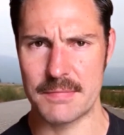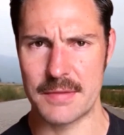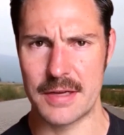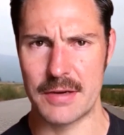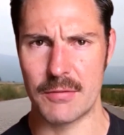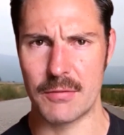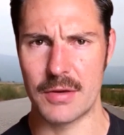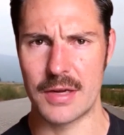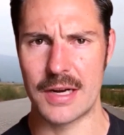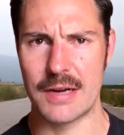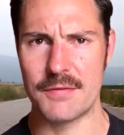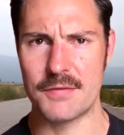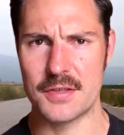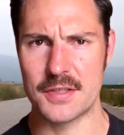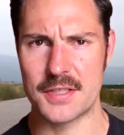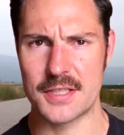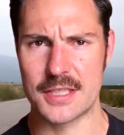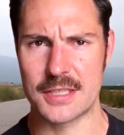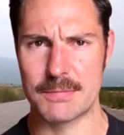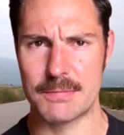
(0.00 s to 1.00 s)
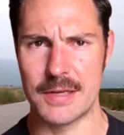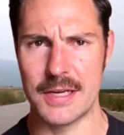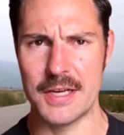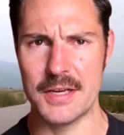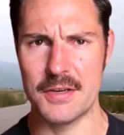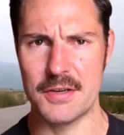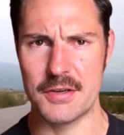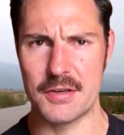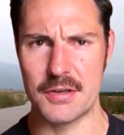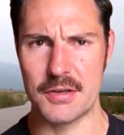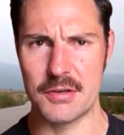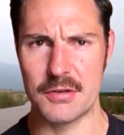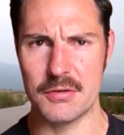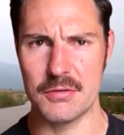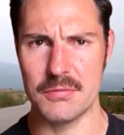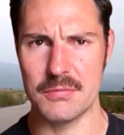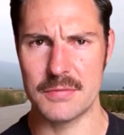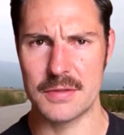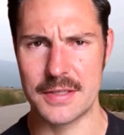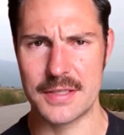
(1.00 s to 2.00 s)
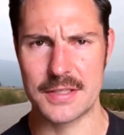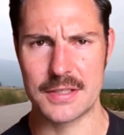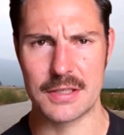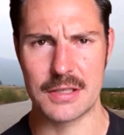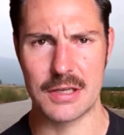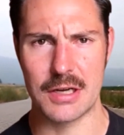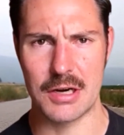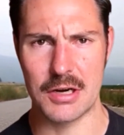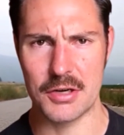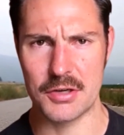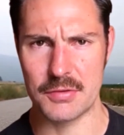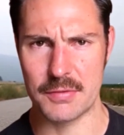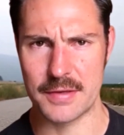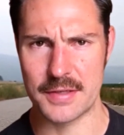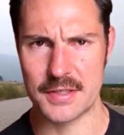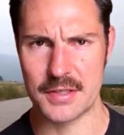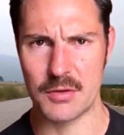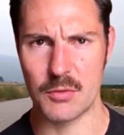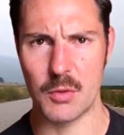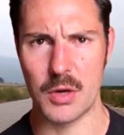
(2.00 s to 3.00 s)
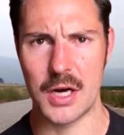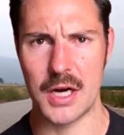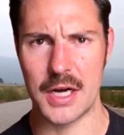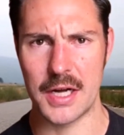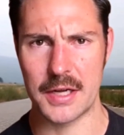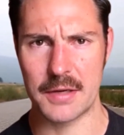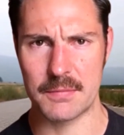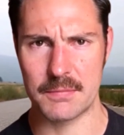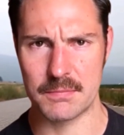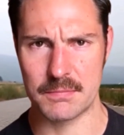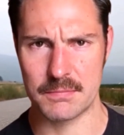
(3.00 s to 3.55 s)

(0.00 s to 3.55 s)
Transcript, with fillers: and what I've just explained to you is a large reason why.